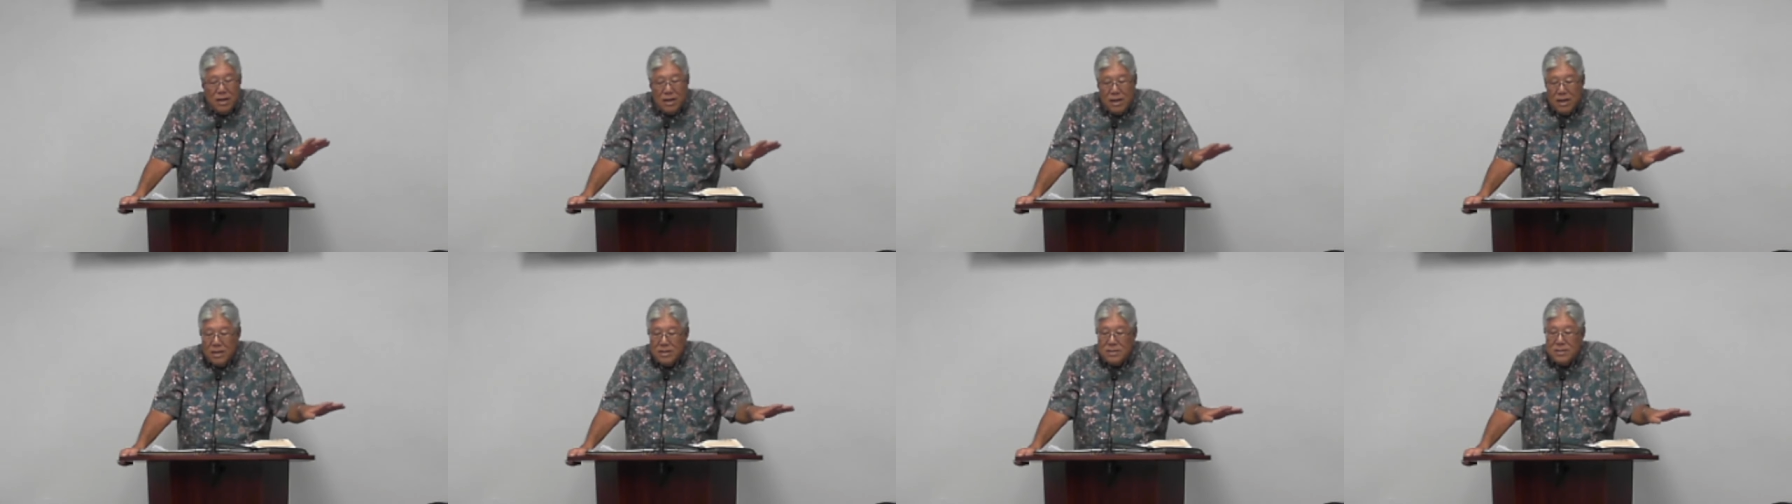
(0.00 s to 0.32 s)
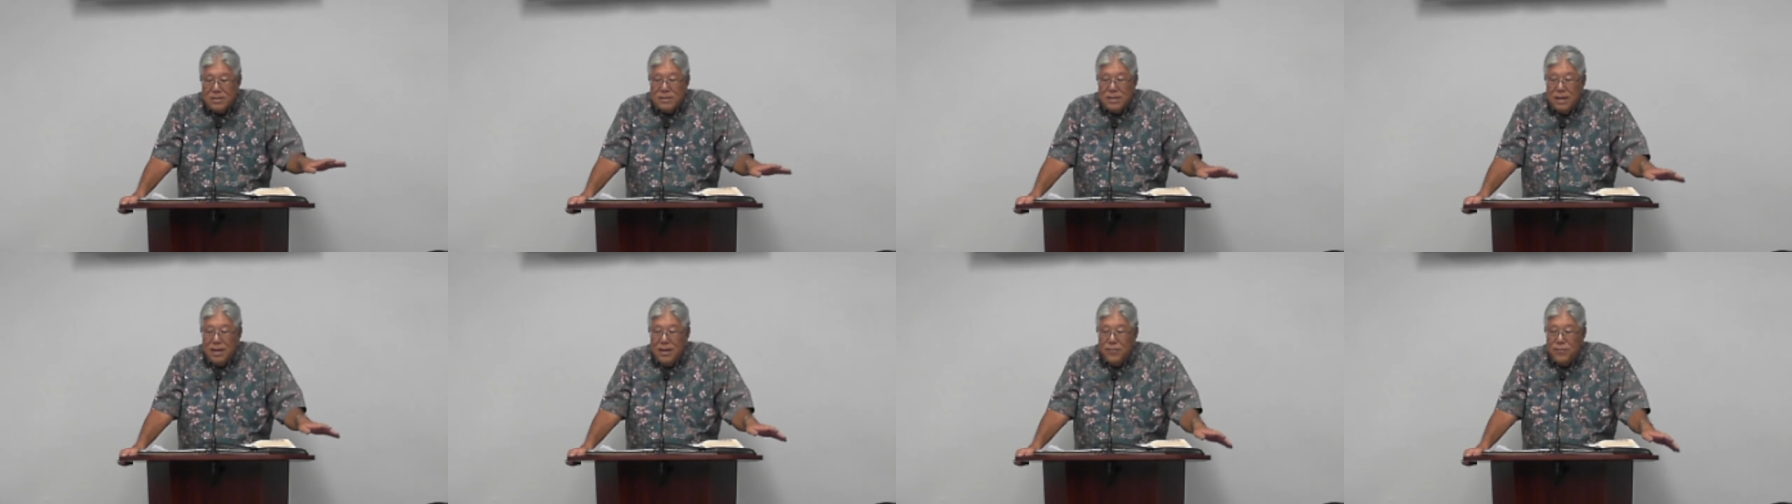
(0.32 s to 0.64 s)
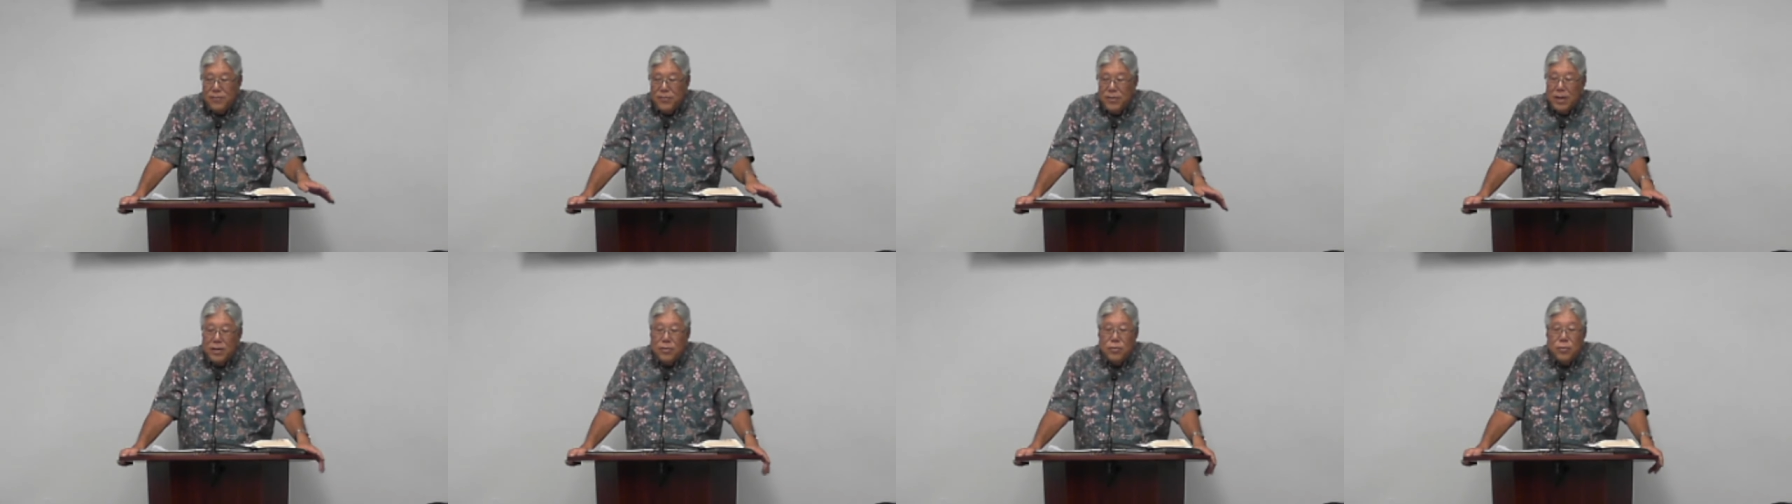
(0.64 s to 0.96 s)
It's
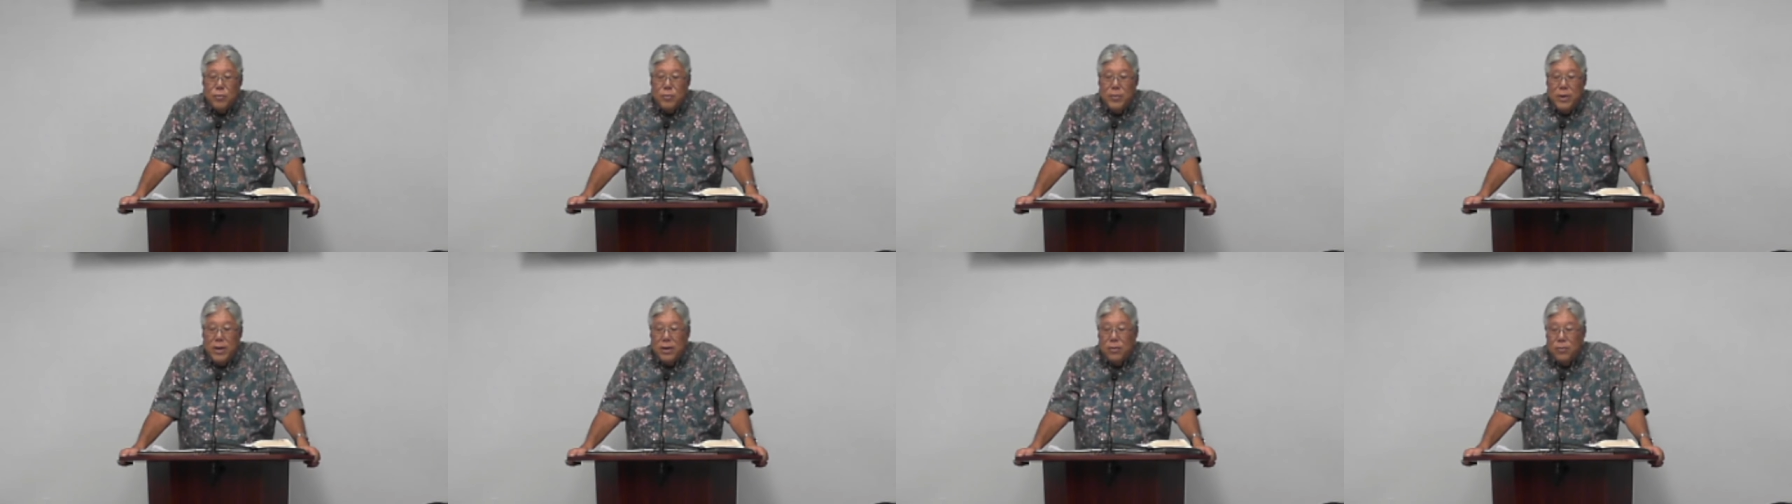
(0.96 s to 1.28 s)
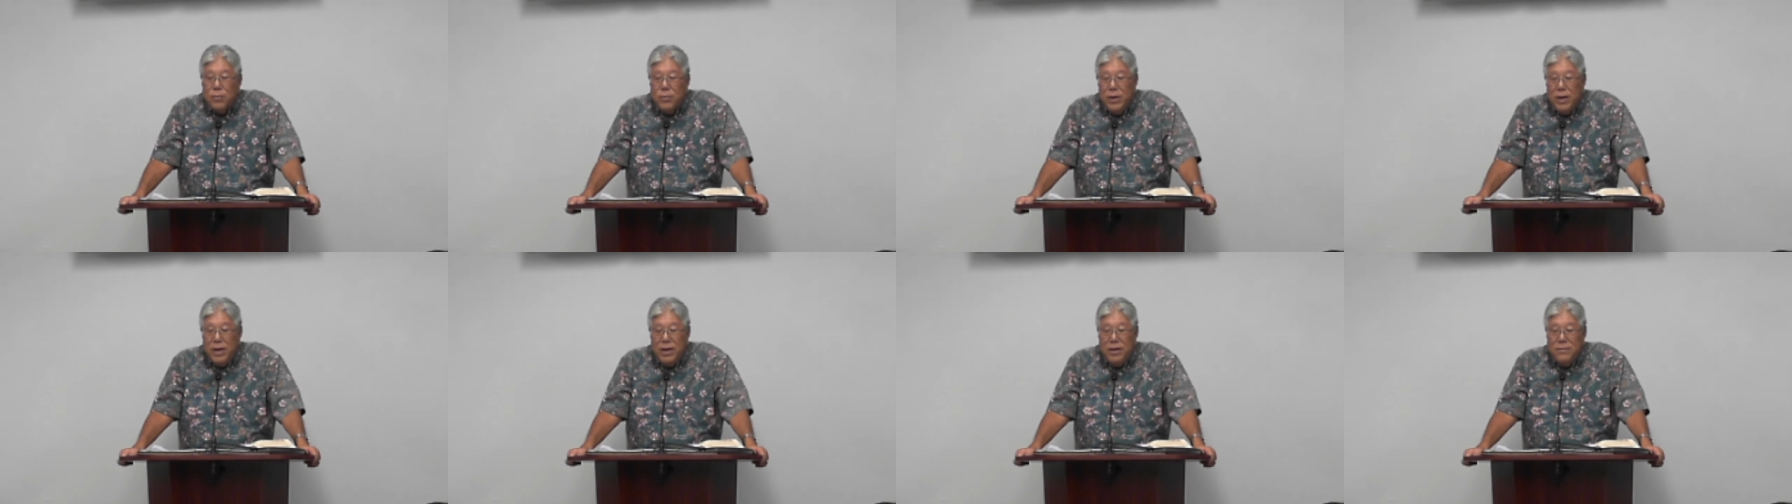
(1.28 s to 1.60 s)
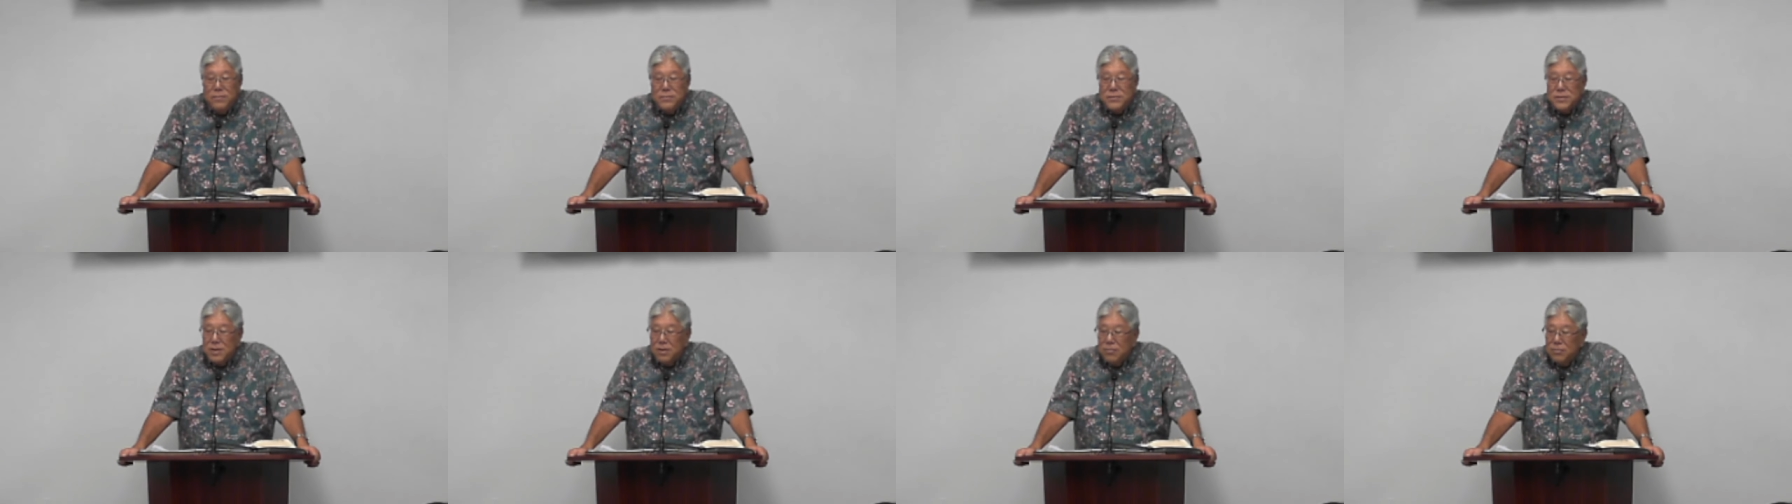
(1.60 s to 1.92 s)
safe not to make
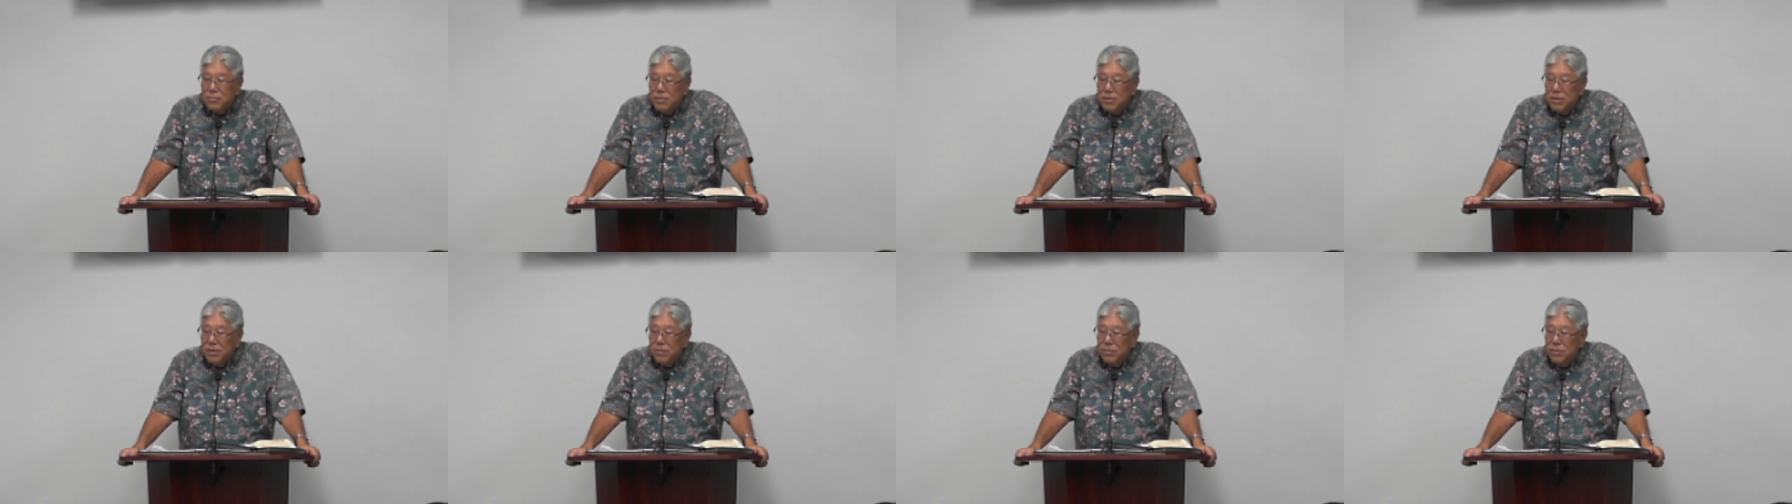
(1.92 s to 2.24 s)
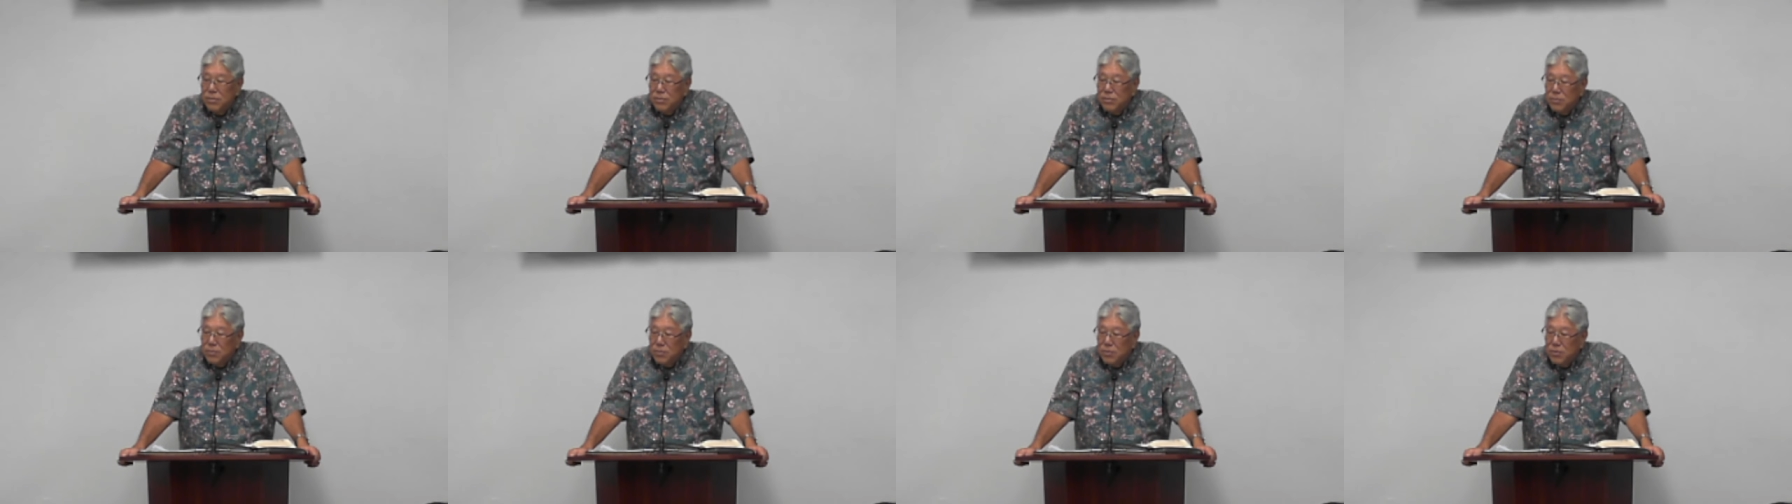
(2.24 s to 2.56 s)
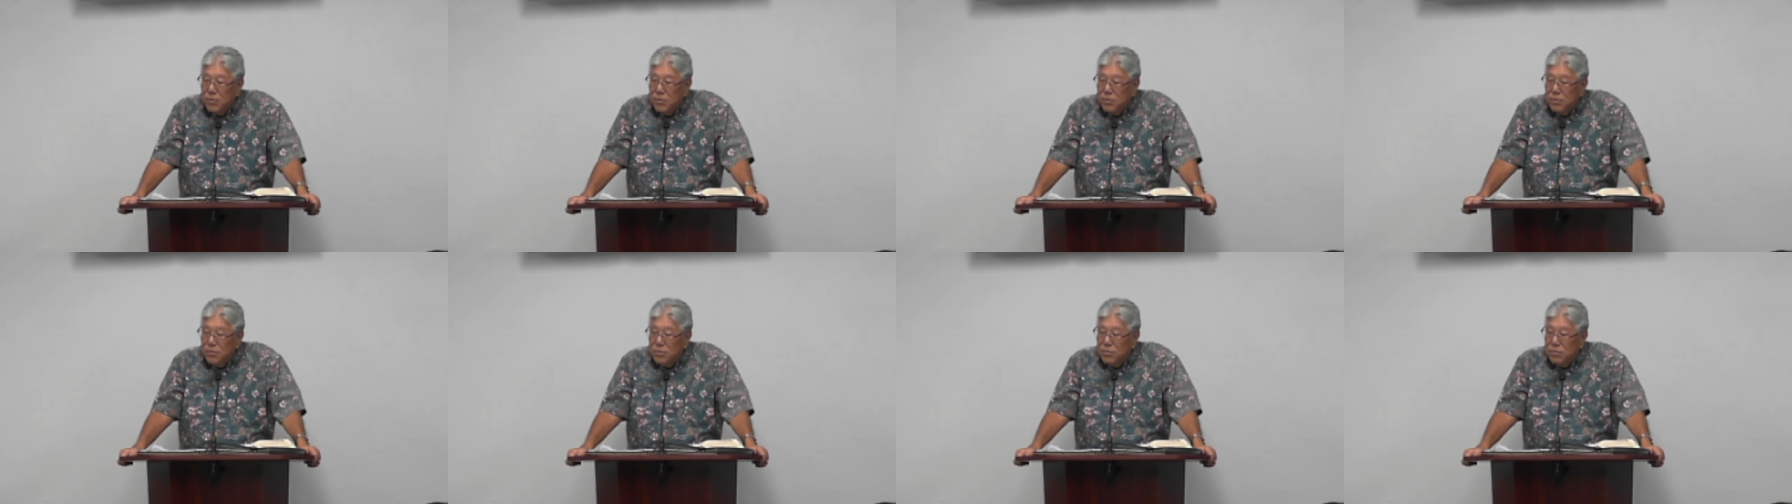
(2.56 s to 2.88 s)
waves out there in the
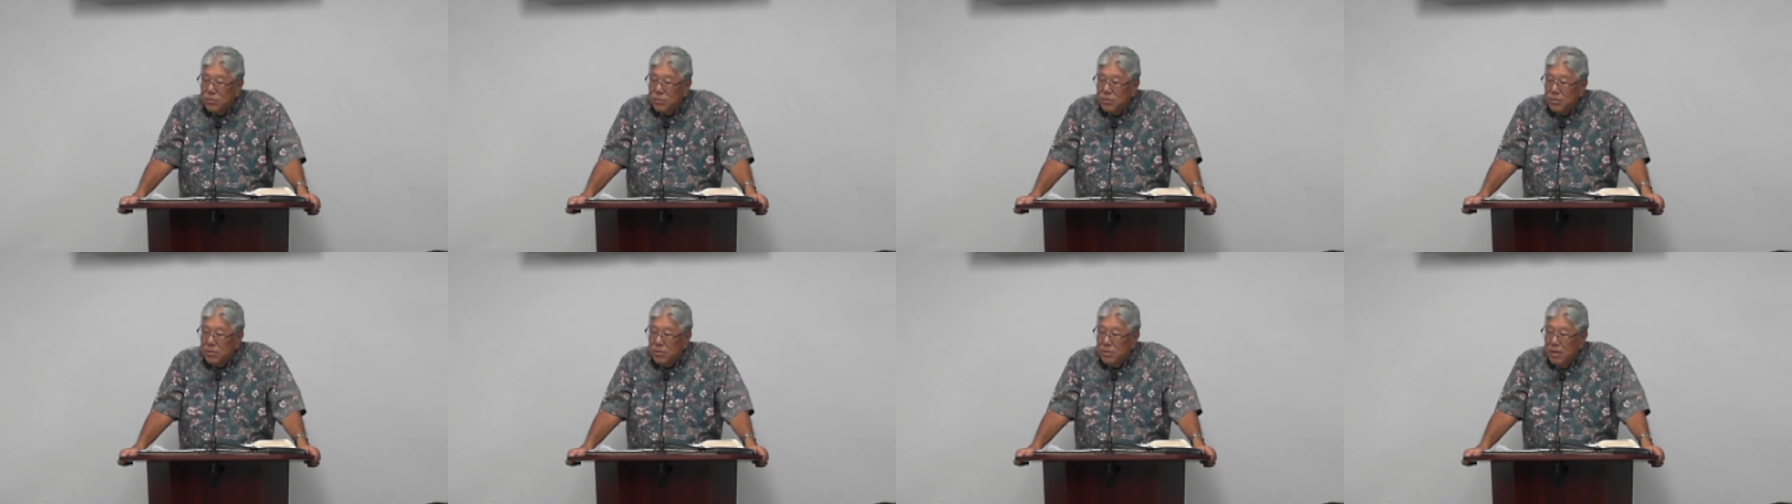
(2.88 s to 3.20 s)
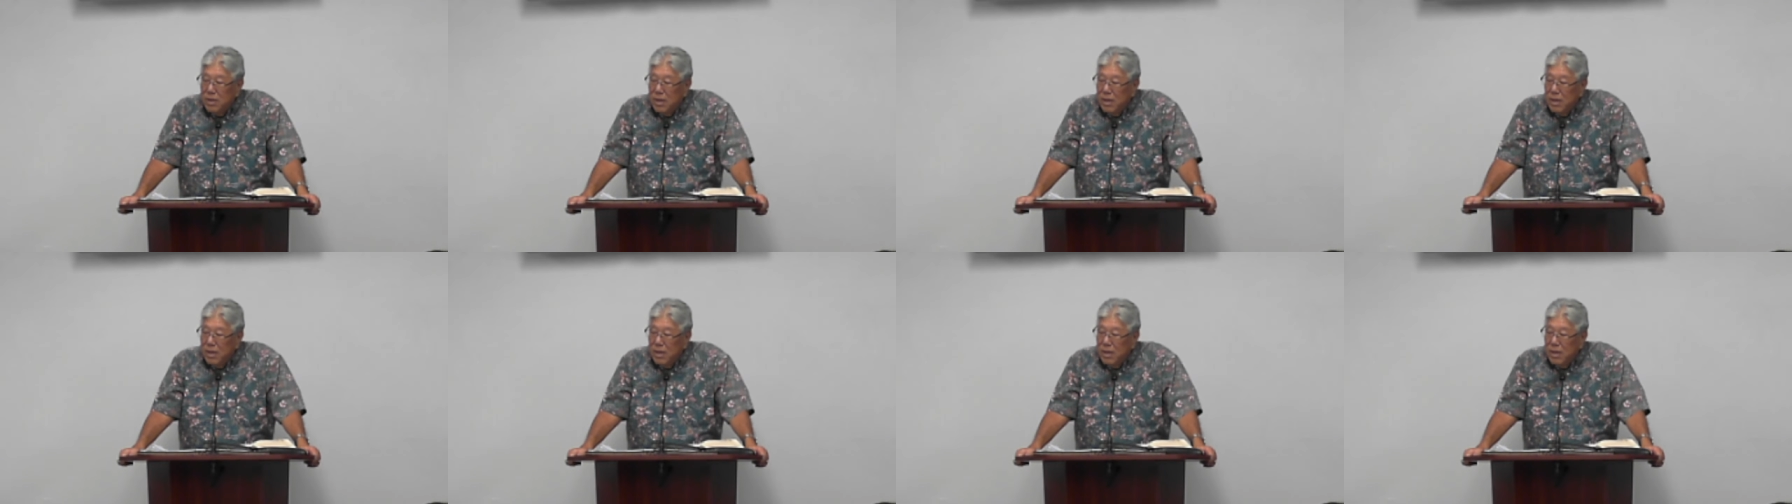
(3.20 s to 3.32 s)
world, you know.